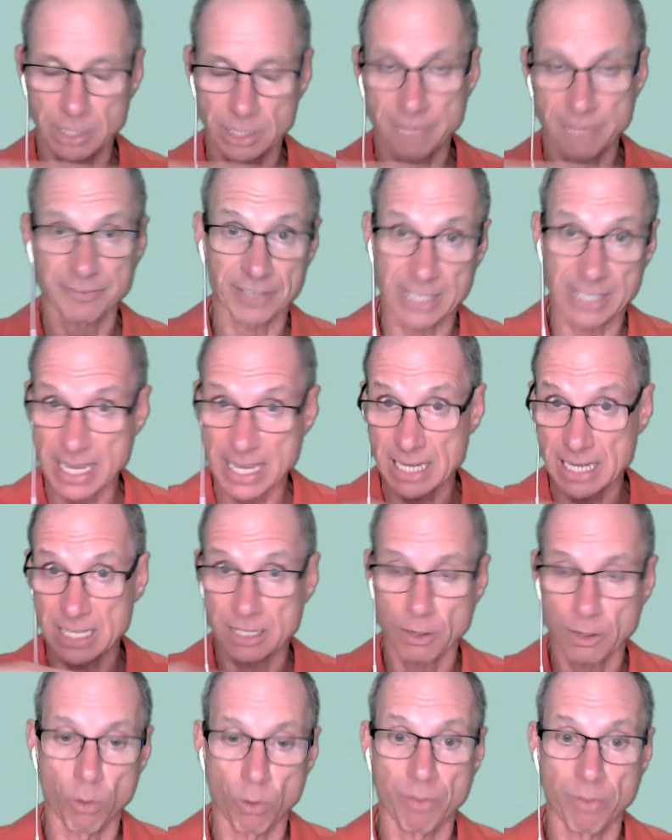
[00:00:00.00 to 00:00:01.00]
suffocating
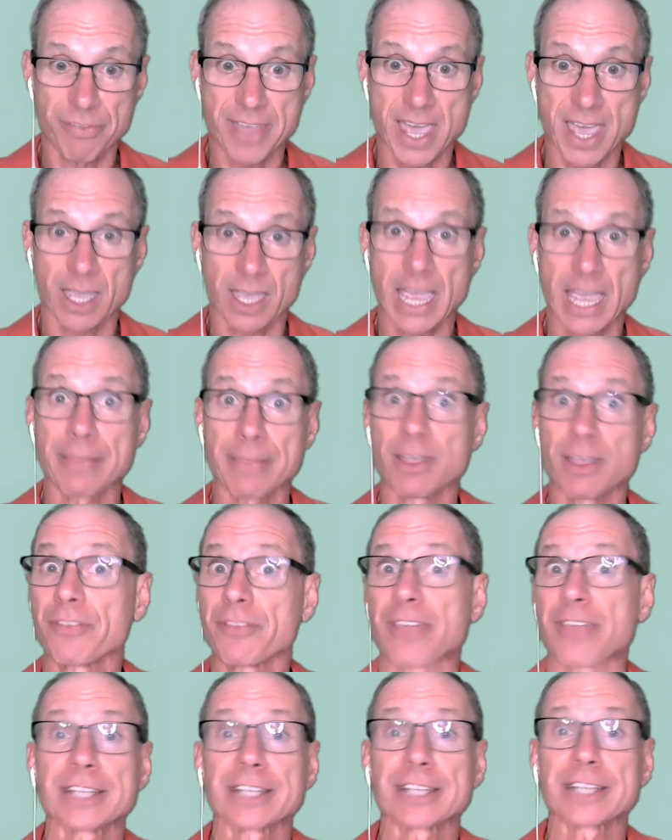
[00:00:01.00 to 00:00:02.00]
the whole thing and the
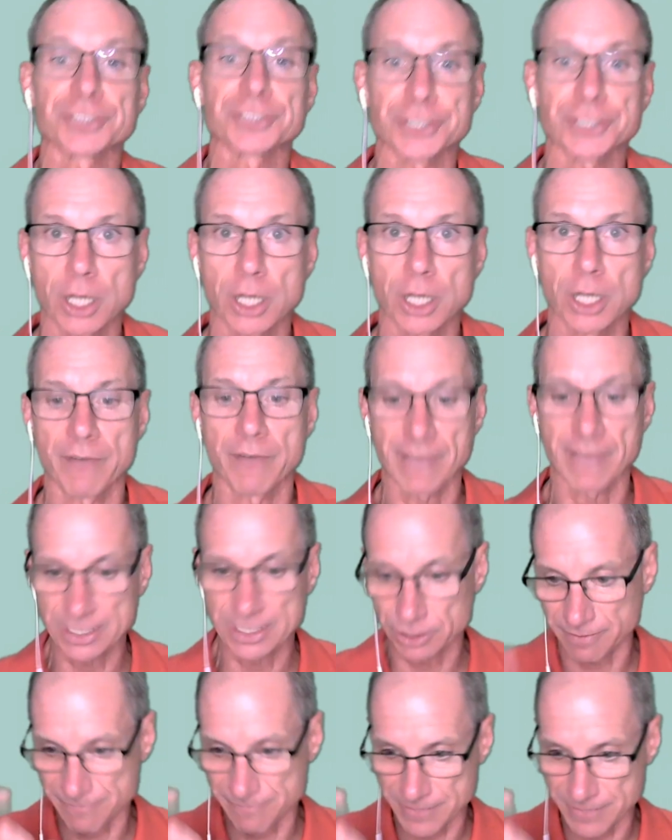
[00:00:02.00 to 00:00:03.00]
thing doesn't go off. I
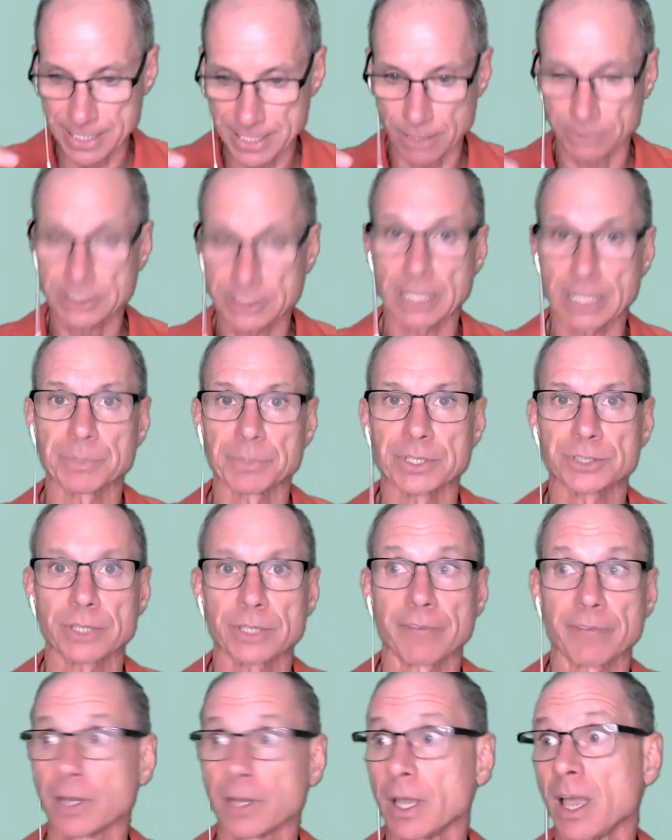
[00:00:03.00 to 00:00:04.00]
actually videotape this
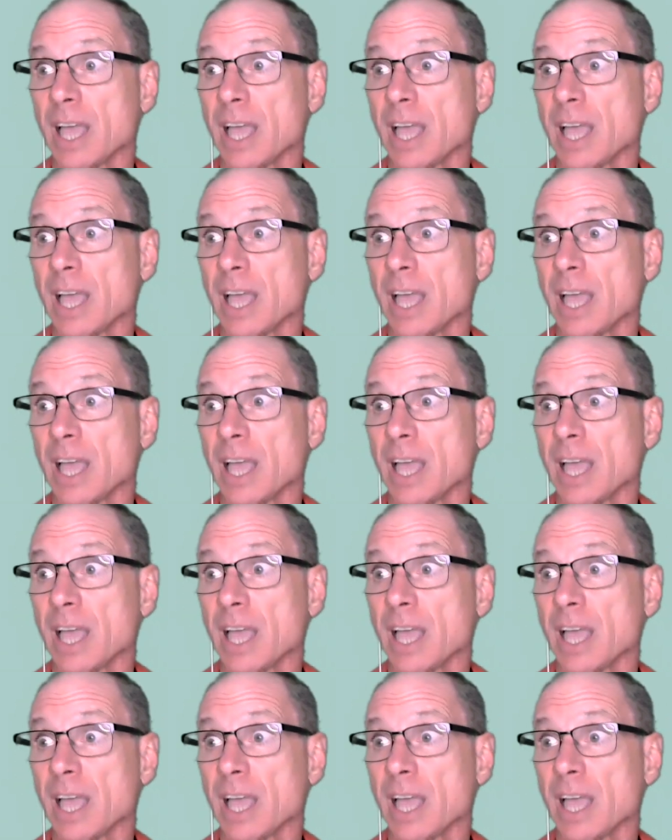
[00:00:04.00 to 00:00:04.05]
stuff.